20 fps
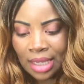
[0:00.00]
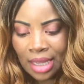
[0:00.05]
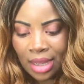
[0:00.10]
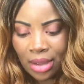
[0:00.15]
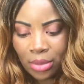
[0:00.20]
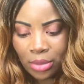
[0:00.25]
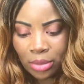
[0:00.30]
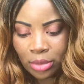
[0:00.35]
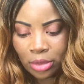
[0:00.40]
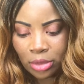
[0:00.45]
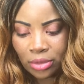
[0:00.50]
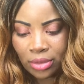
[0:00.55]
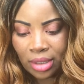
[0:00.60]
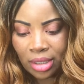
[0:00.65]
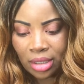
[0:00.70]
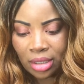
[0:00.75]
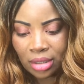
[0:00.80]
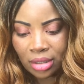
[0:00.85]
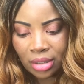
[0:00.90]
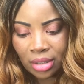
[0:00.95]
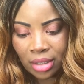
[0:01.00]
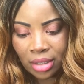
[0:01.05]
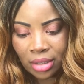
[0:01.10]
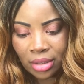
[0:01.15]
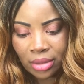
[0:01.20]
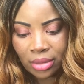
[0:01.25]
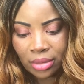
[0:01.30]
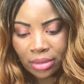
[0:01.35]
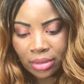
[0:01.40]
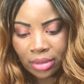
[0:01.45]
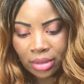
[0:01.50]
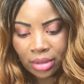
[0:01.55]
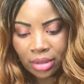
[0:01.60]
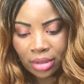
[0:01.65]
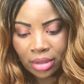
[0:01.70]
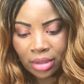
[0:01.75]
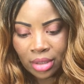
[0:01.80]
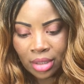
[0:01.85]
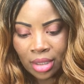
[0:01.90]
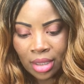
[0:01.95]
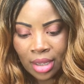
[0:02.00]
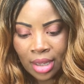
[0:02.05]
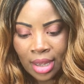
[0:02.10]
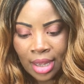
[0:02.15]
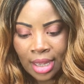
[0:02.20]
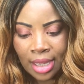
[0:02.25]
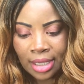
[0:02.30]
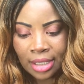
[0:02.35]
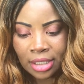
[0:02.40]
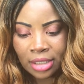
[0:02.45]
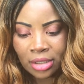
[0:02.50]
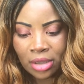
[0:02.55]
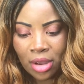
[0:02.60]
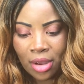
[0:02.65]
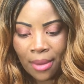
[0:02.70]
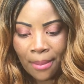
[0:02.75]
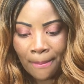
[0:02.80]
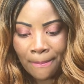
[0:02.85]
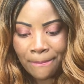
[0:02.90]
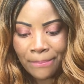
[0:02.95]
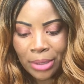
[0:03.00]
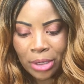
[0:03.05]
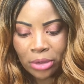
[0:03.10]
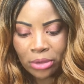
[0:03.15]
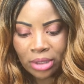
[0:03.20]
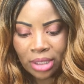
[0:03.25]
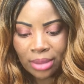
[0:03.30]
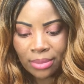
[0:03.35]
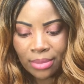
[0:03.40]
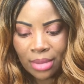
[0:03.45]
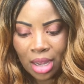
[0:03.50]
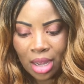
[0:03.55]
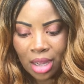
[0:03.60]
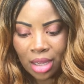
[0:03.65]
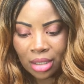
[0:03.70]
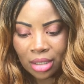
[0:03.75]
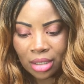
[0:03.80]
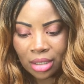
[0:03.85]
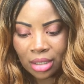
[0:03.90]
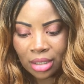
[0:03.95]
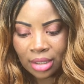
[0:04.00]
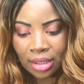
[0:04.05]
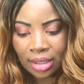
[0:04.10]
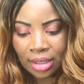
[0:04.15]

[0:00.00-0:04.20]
I will try this out. It's called Beauty Mark.